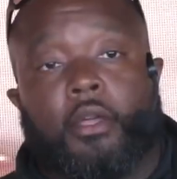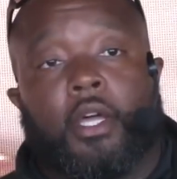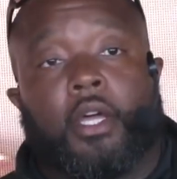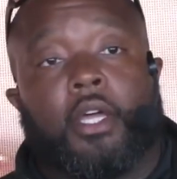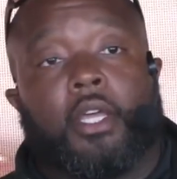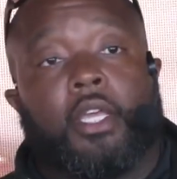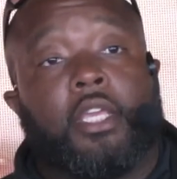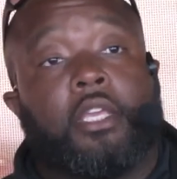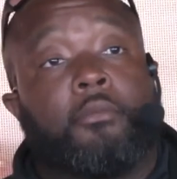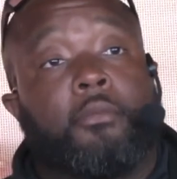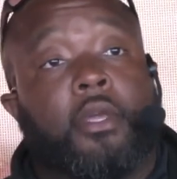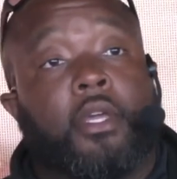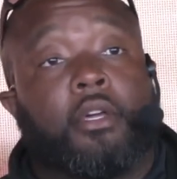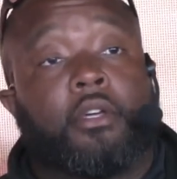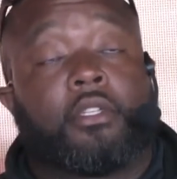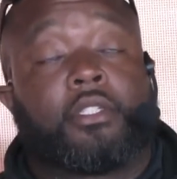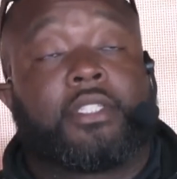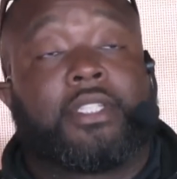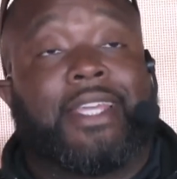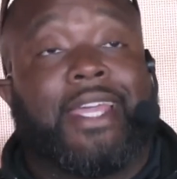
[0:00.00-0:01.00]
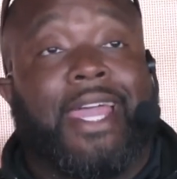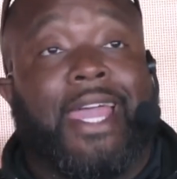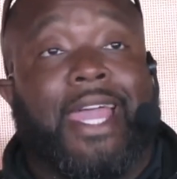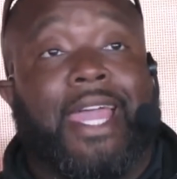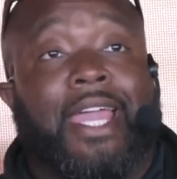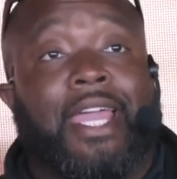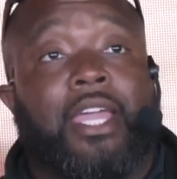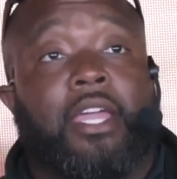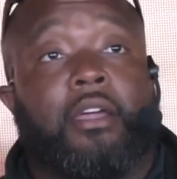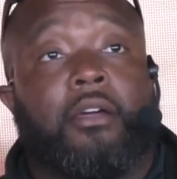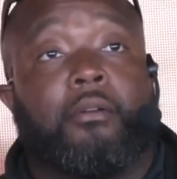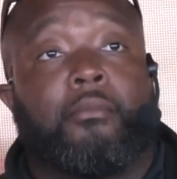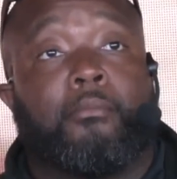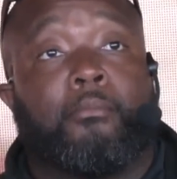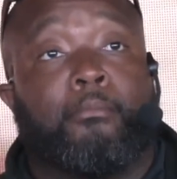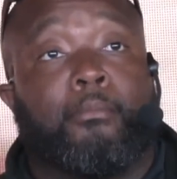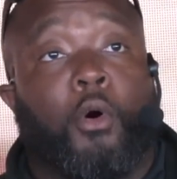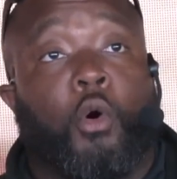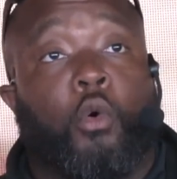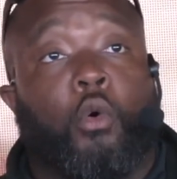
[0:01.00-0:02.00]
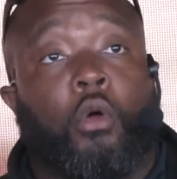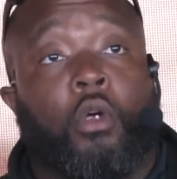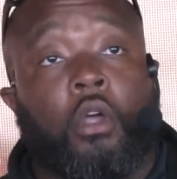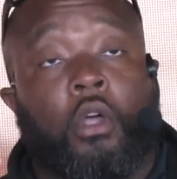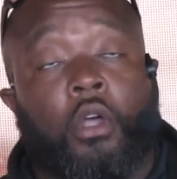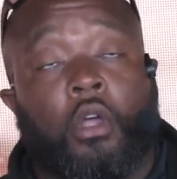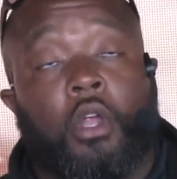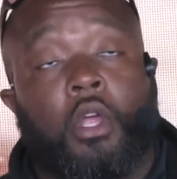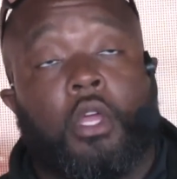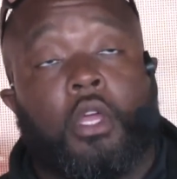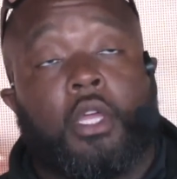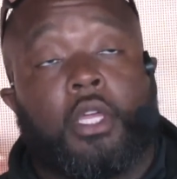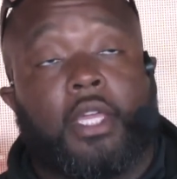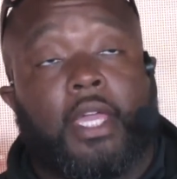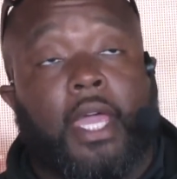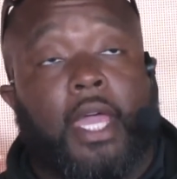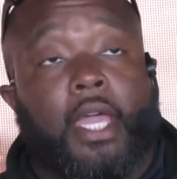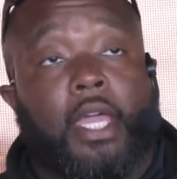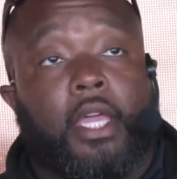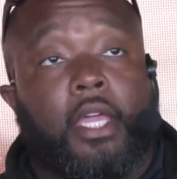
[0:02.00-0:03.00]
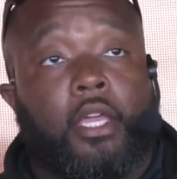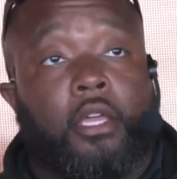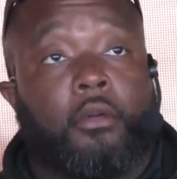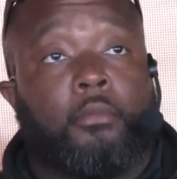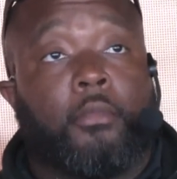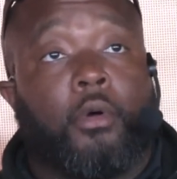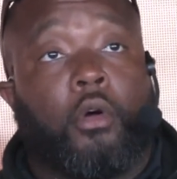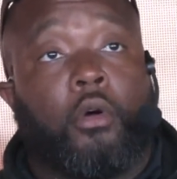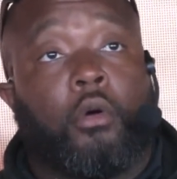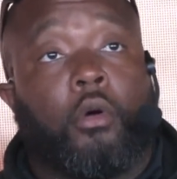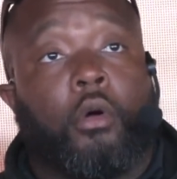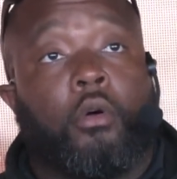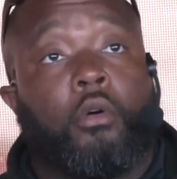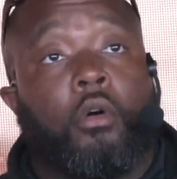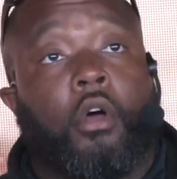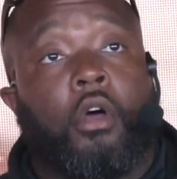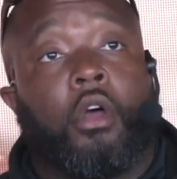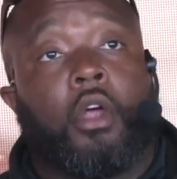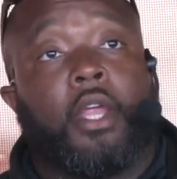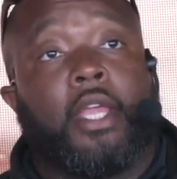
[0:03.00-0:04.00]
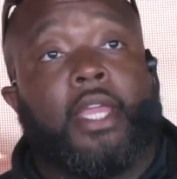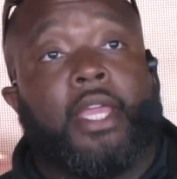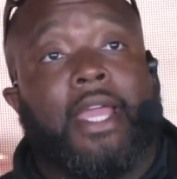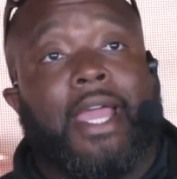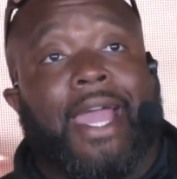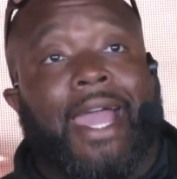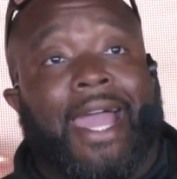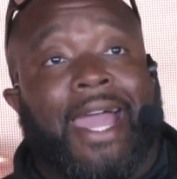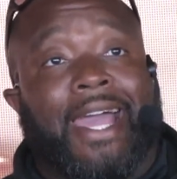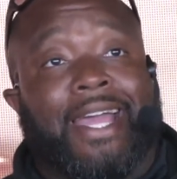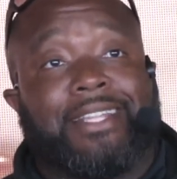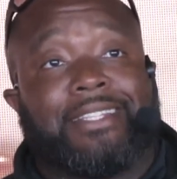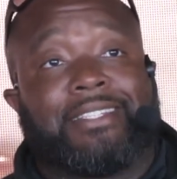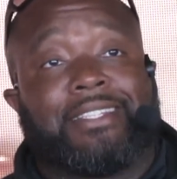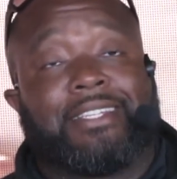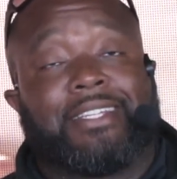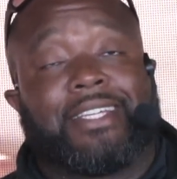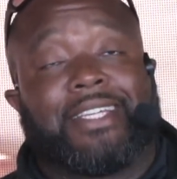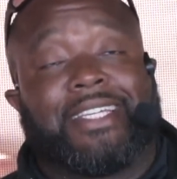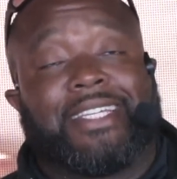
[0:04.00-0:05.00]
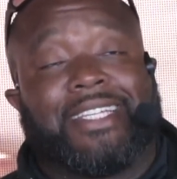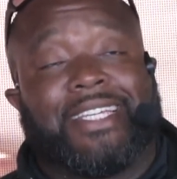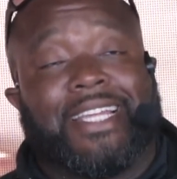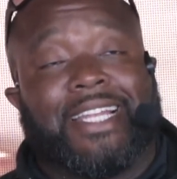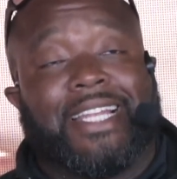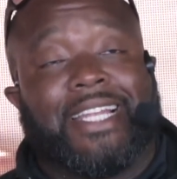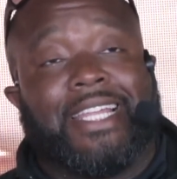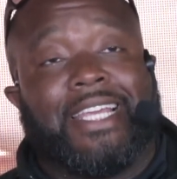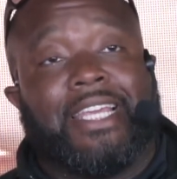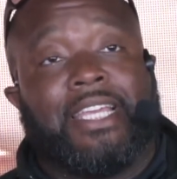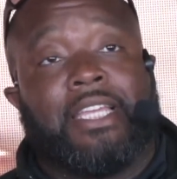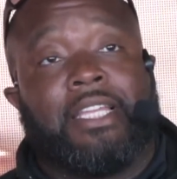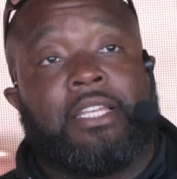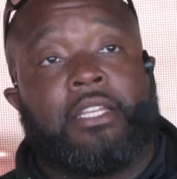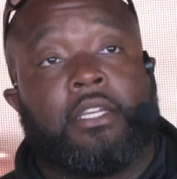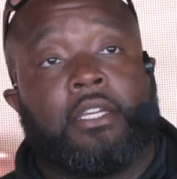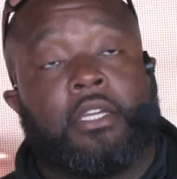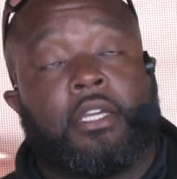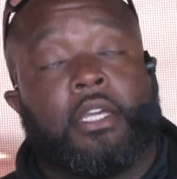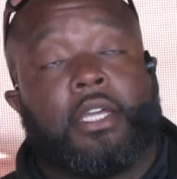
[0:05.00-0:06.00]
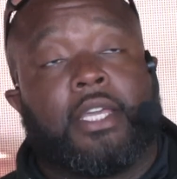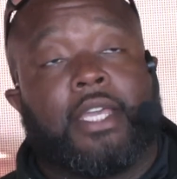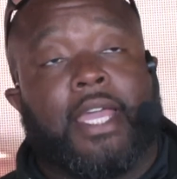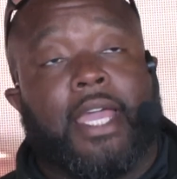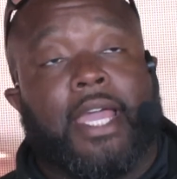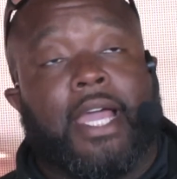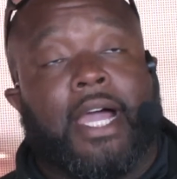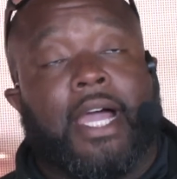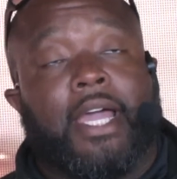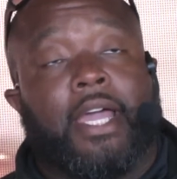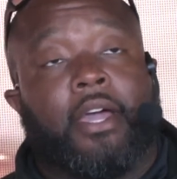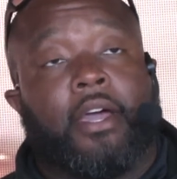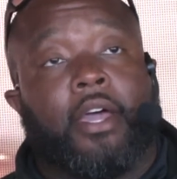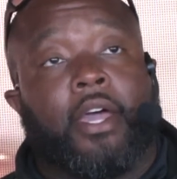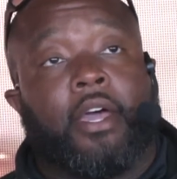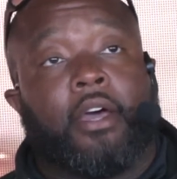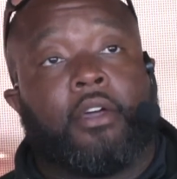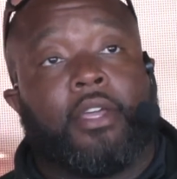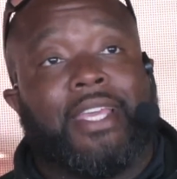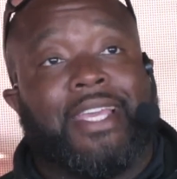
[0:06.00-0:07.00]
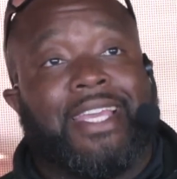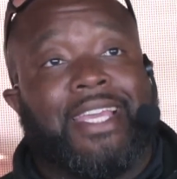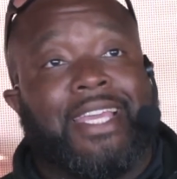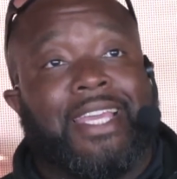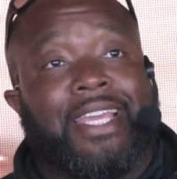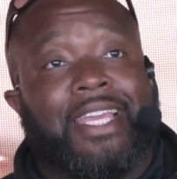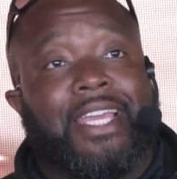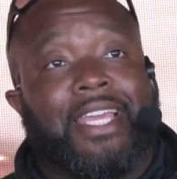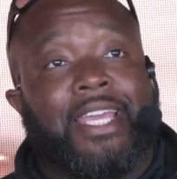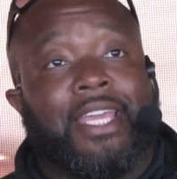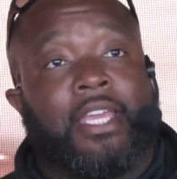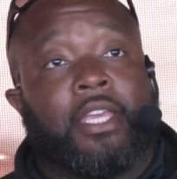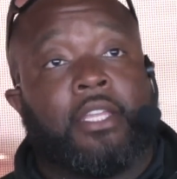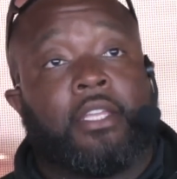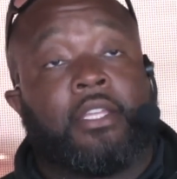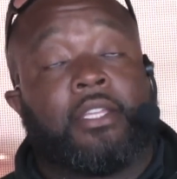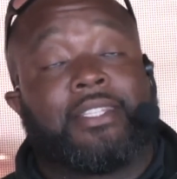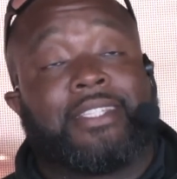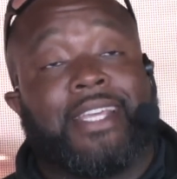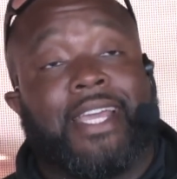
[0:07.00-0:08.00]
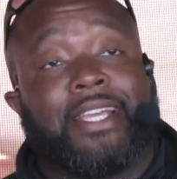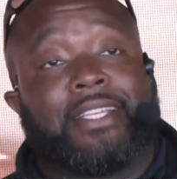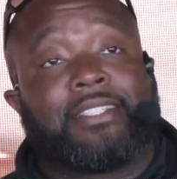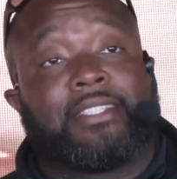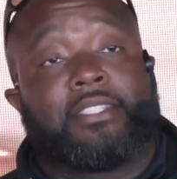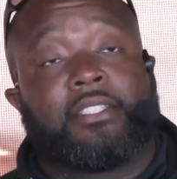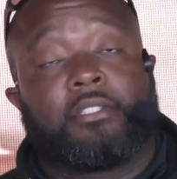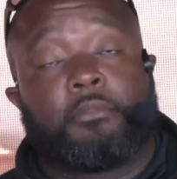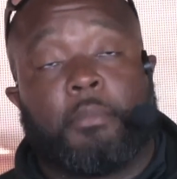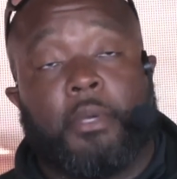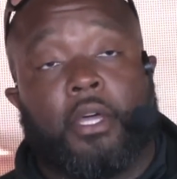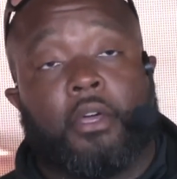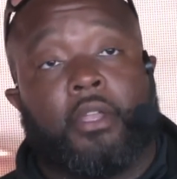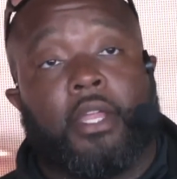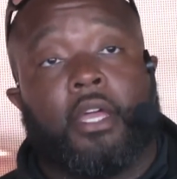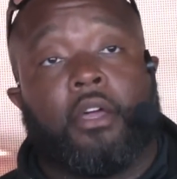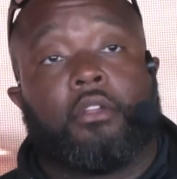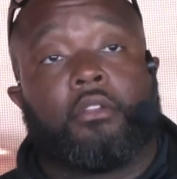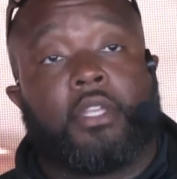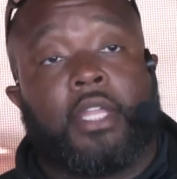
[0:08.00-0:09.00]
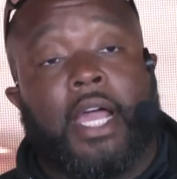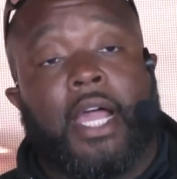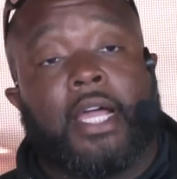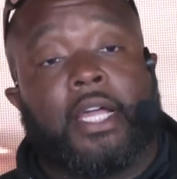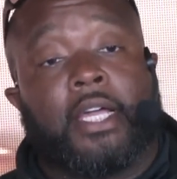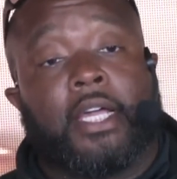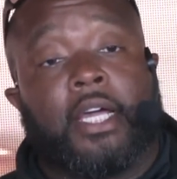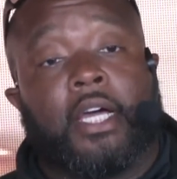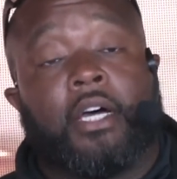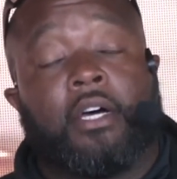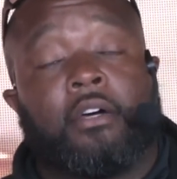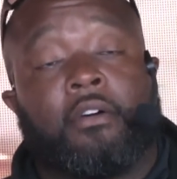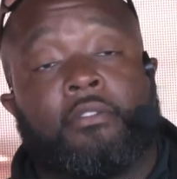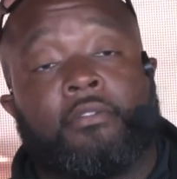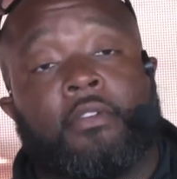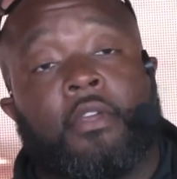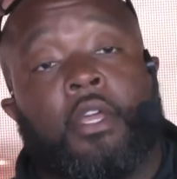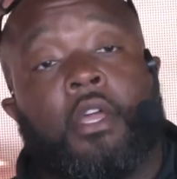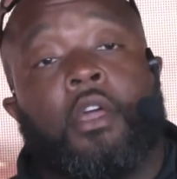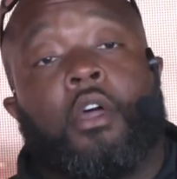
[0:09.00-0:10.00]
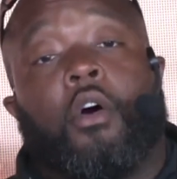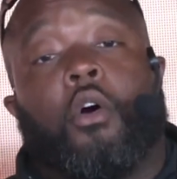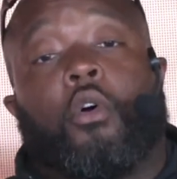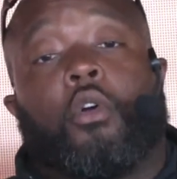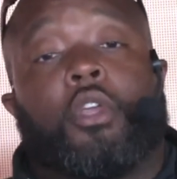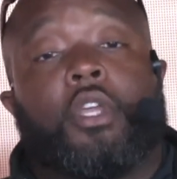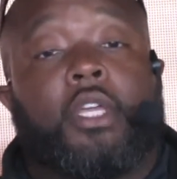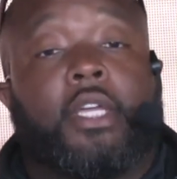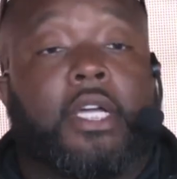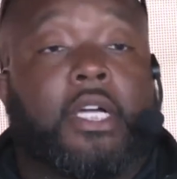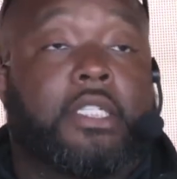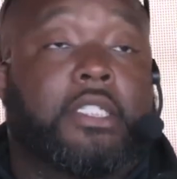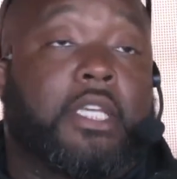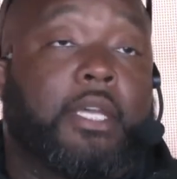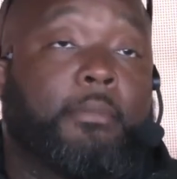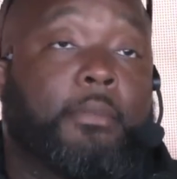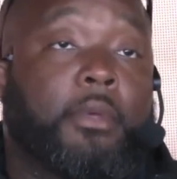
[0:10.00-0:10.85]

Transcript: Email is kmoore, KMOORE, at Killeen, KILLEEN, Texas, spelled out, .gov. Or you can contact me on my